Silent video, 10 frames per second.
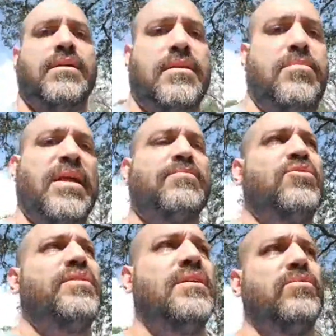I'd
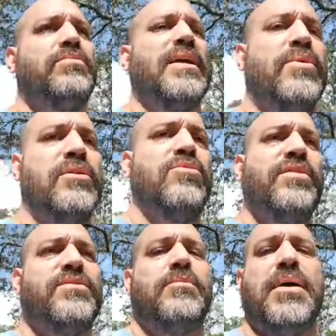Black Widow
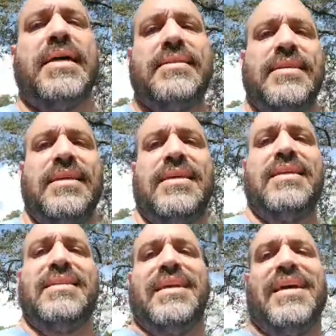movies from the past,
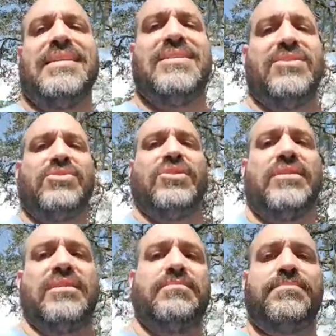yeah, I just don't
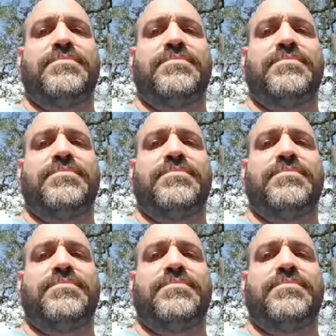trust them.